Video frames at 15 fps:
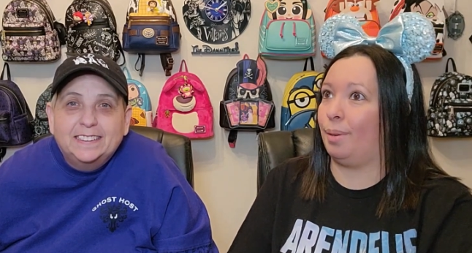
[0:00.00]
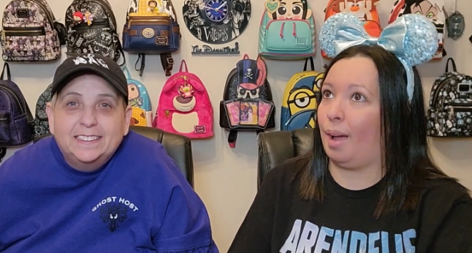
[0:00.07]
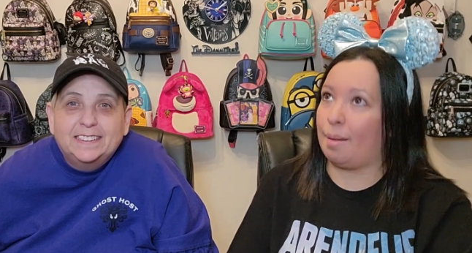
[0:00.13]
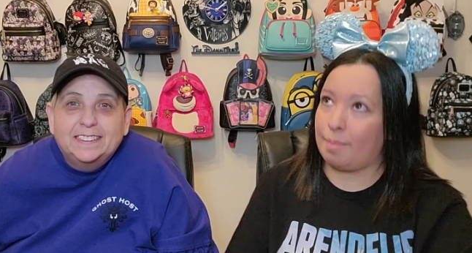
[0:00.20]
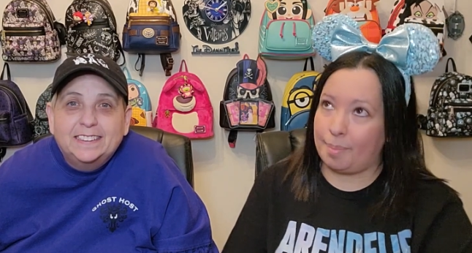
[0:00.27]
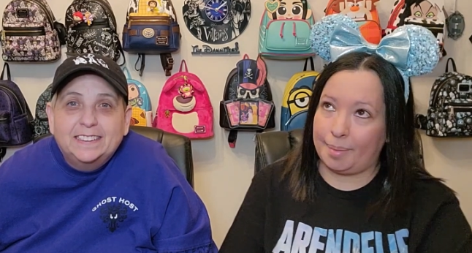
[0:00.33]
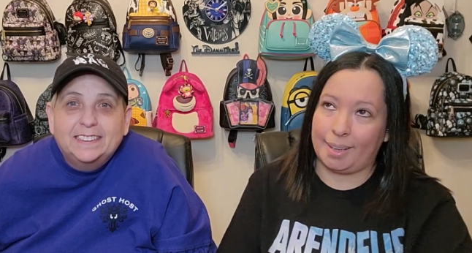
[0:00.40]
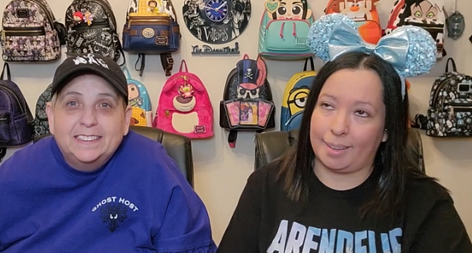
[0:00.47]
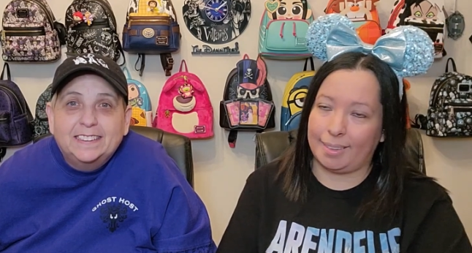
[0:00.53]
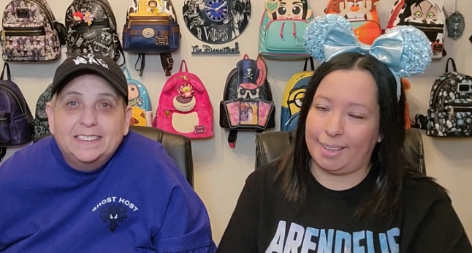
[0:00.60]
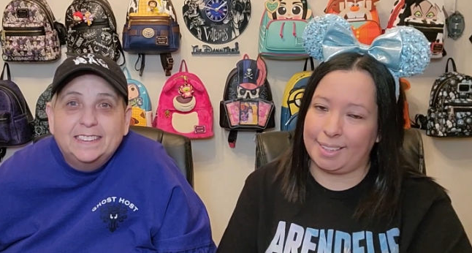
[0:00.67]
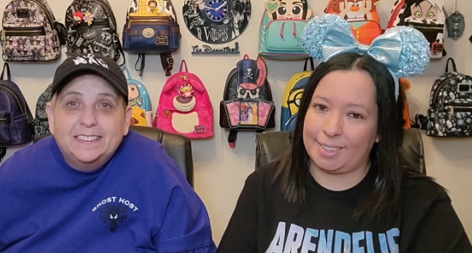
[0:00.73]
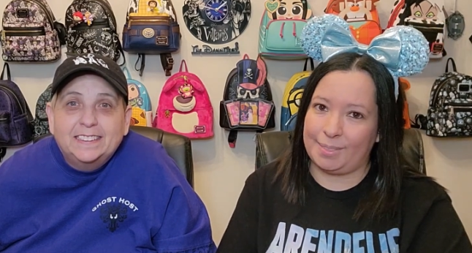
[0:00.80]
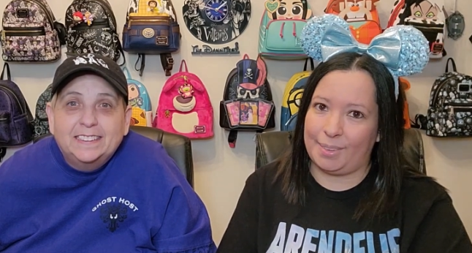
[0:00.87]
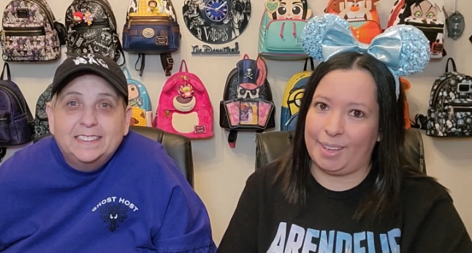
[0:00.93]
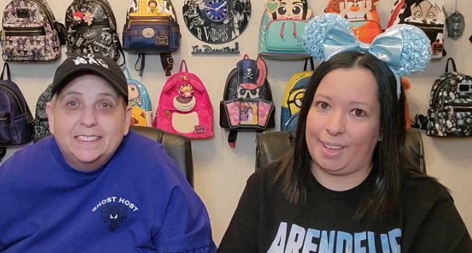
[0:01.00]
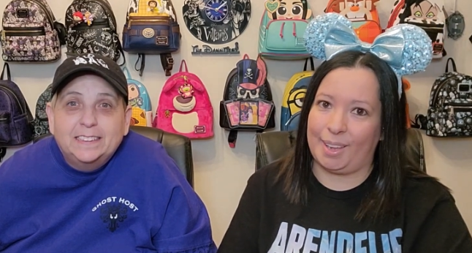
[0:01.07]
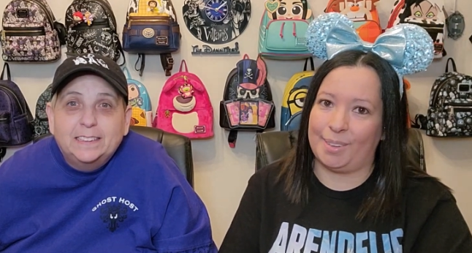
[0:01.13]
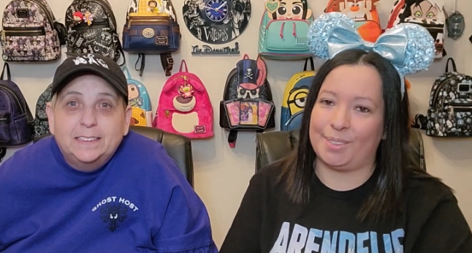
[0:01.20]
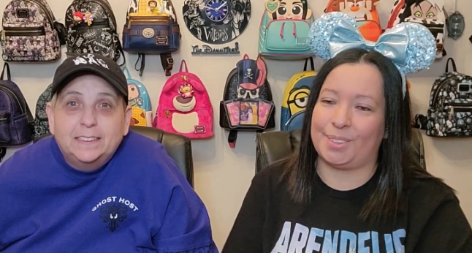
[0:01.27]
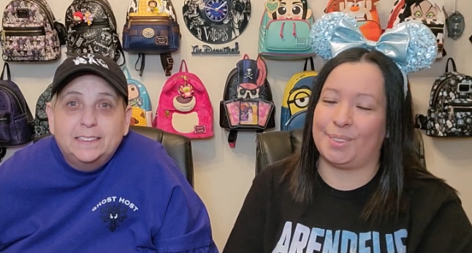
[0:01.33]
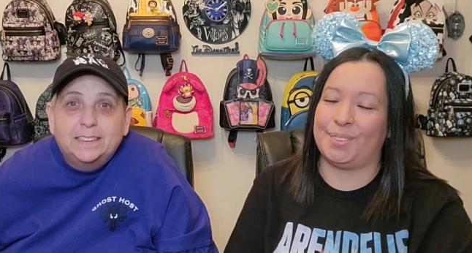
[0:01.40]
Speaker 1: probably our next
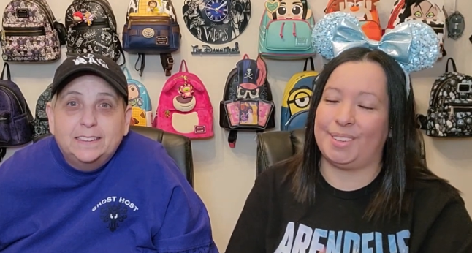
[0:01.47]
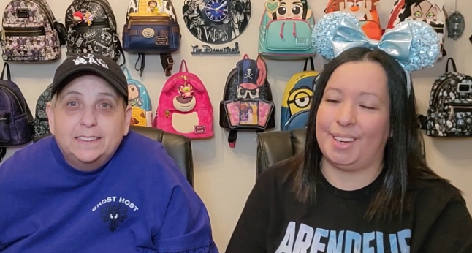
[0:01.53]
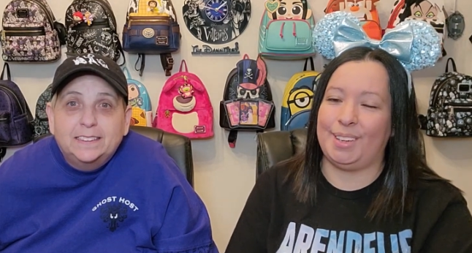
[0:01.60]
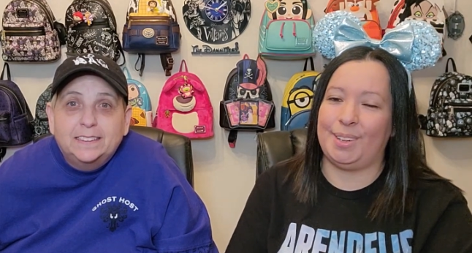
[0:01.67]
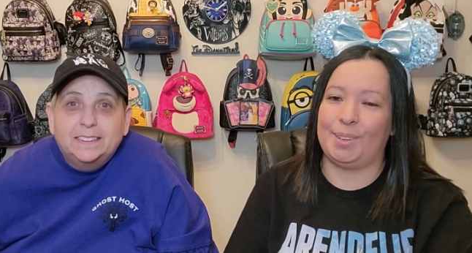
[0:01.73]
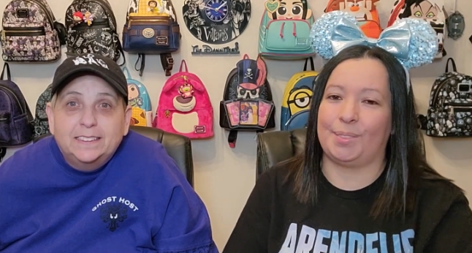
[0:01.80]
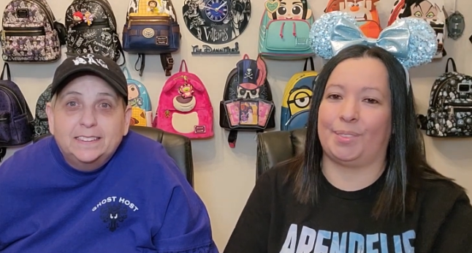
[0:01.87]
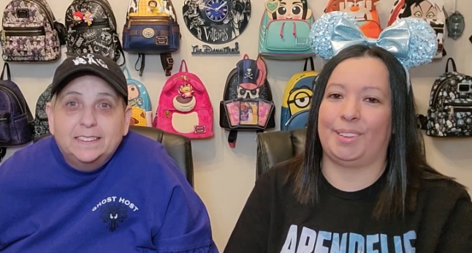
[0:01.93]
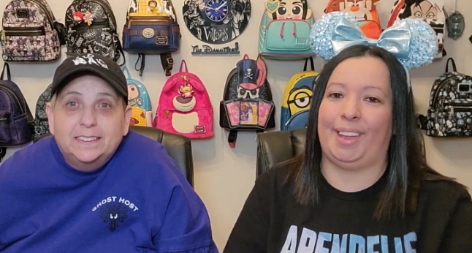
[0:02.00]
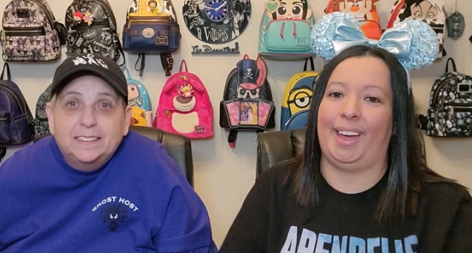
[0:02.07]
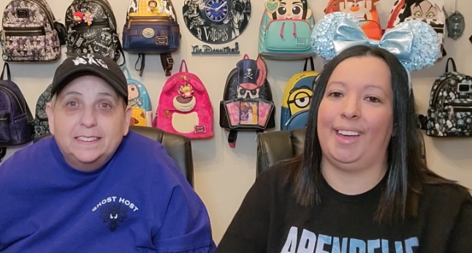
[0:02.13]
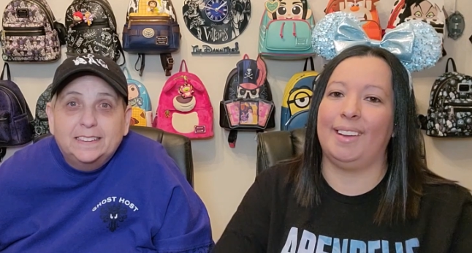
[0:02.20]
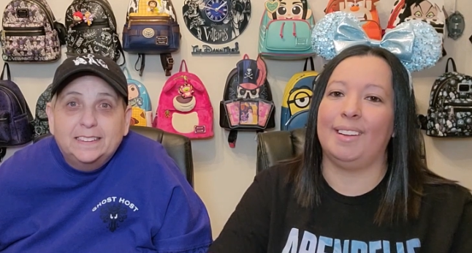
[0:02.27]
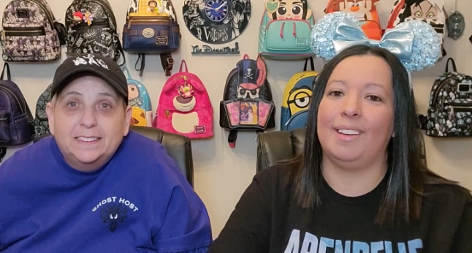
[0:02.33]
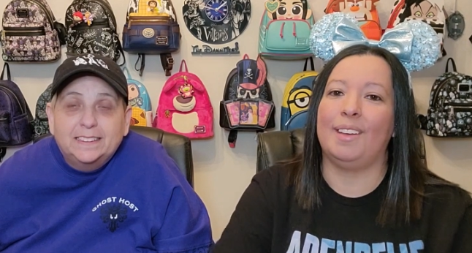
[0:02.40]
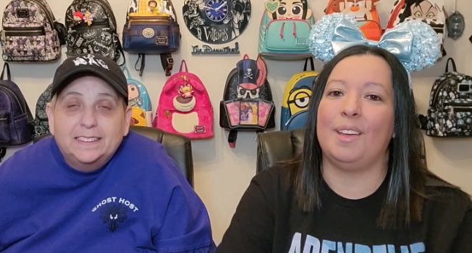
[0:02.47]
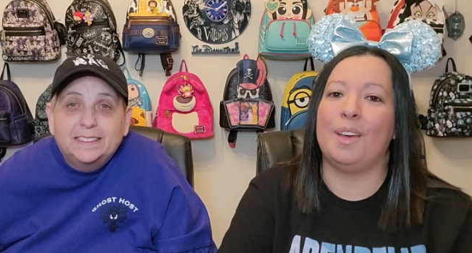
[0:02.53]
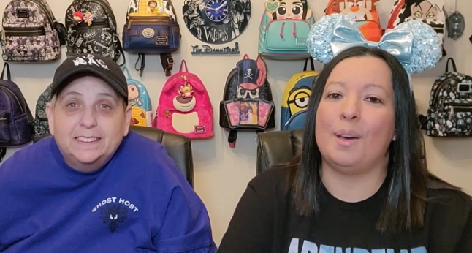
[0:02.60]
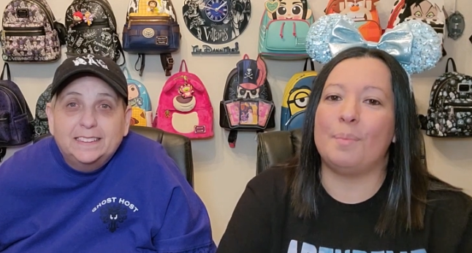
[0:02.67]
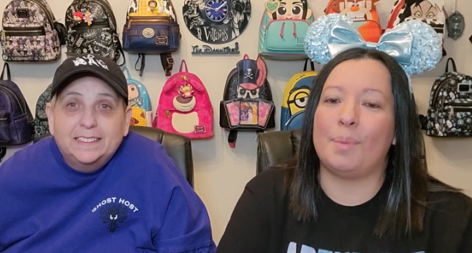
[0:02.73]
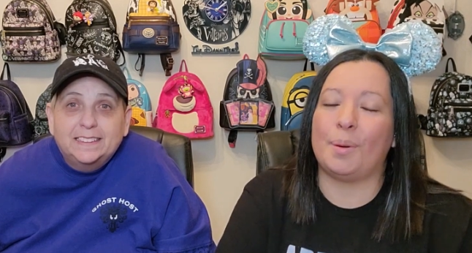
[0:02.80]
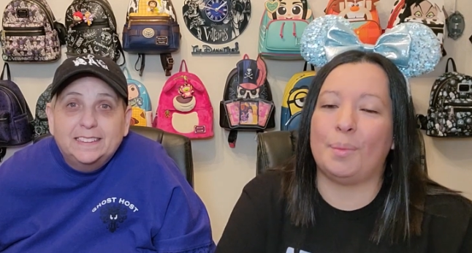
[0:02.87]
video, so stay tuned for that.
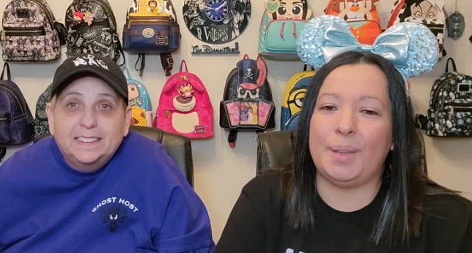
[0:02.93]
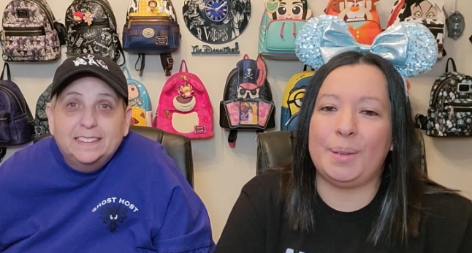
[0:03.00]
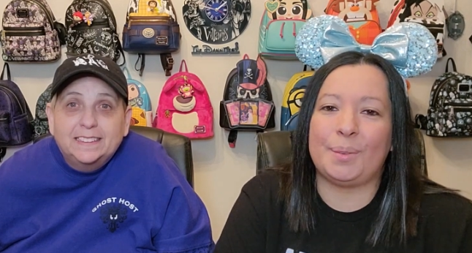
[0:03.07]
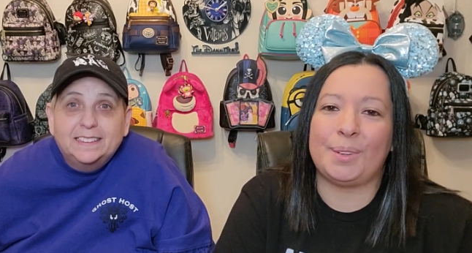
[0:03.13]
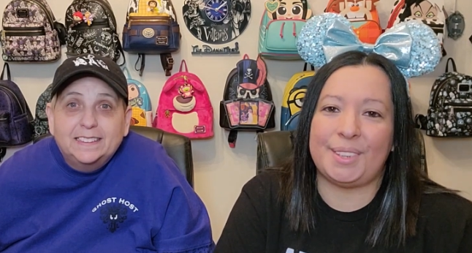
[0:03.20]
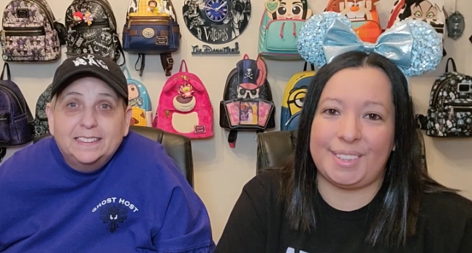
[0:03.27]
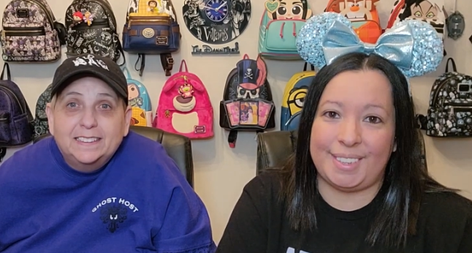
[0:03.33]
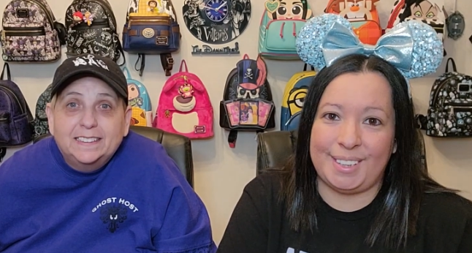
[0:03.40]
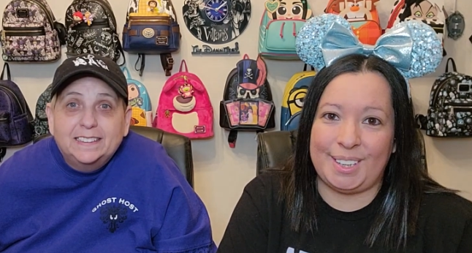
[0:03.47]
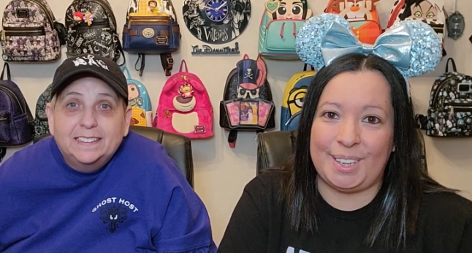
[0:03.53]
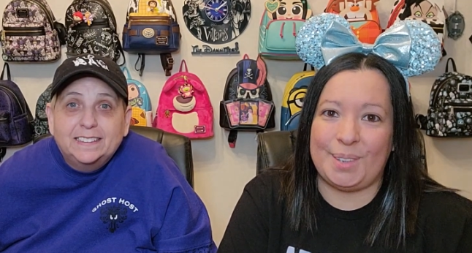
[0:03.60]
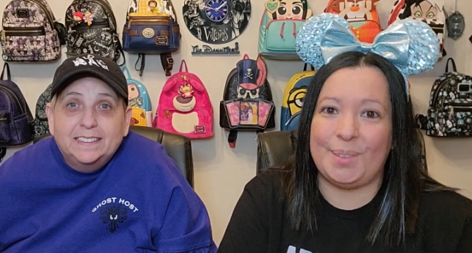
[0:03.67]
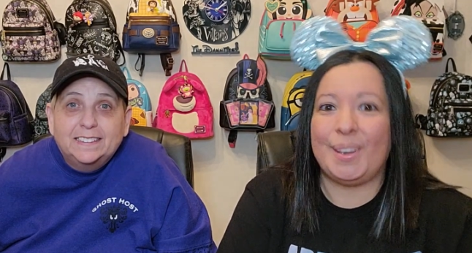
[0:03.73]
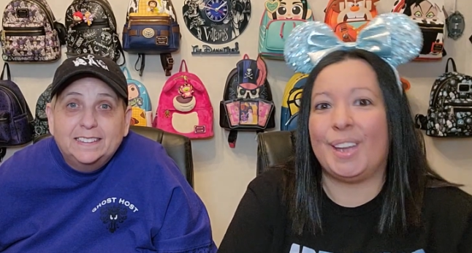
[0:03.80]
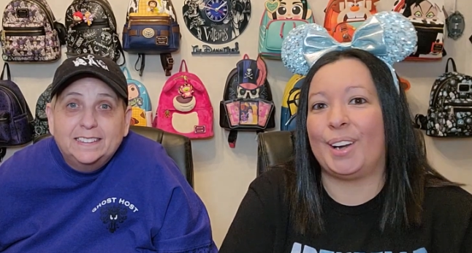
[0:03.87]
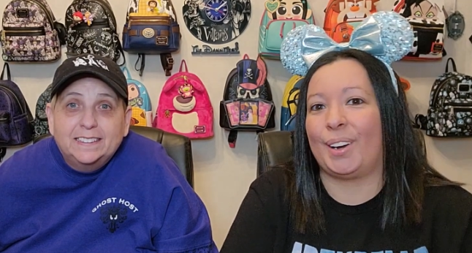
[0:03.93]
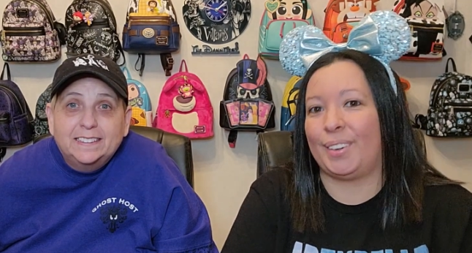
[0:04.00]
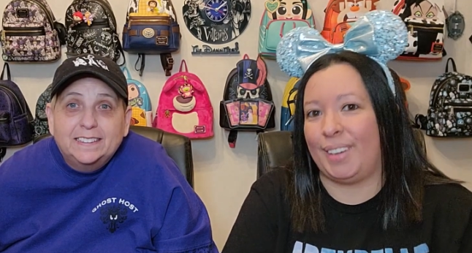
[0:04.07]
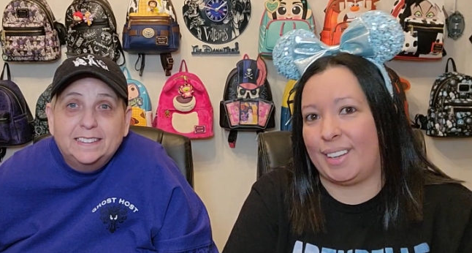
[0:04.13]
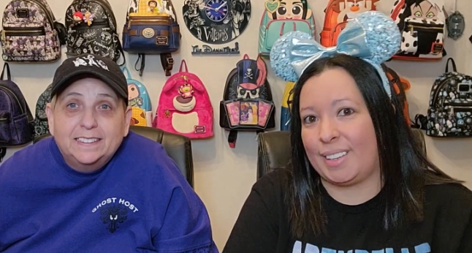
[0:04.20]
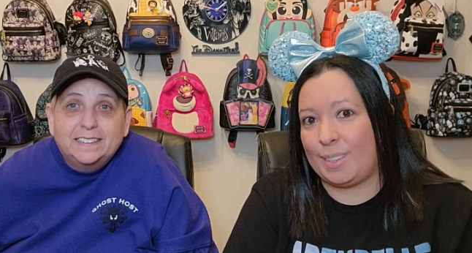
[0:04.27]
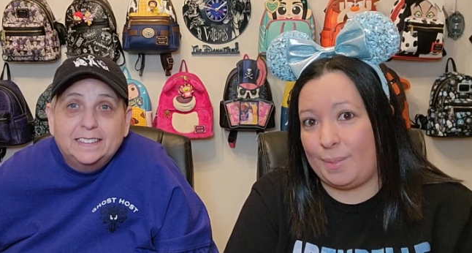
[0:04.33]
But we will see you in our
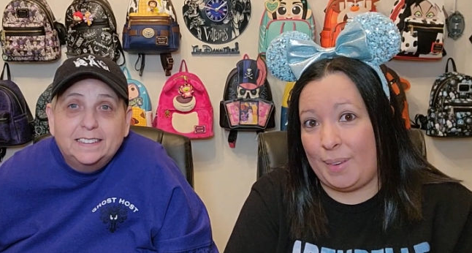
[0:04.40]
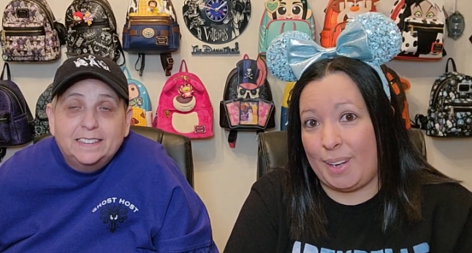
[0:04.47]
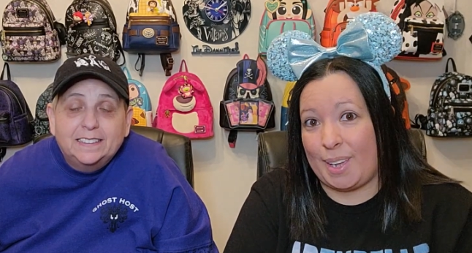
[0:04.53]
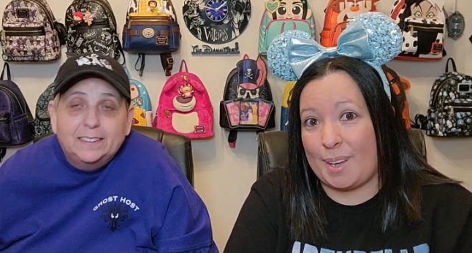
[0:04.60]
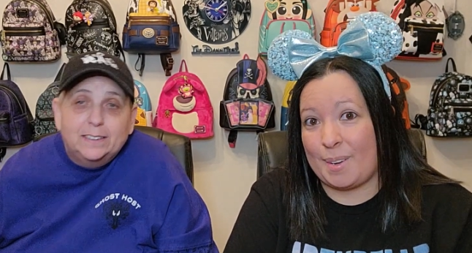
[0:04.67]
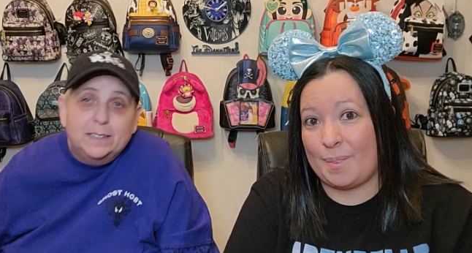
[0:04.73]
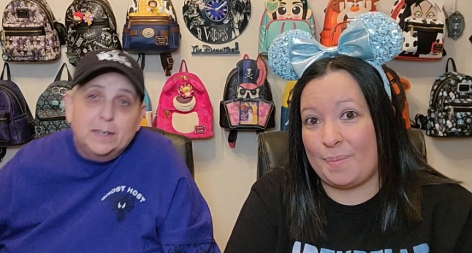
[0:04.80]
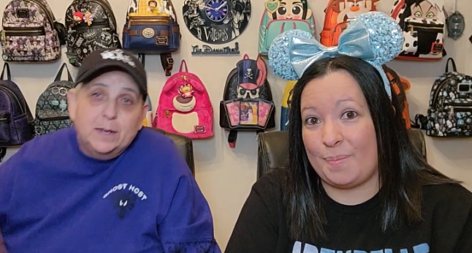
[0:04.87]
next video.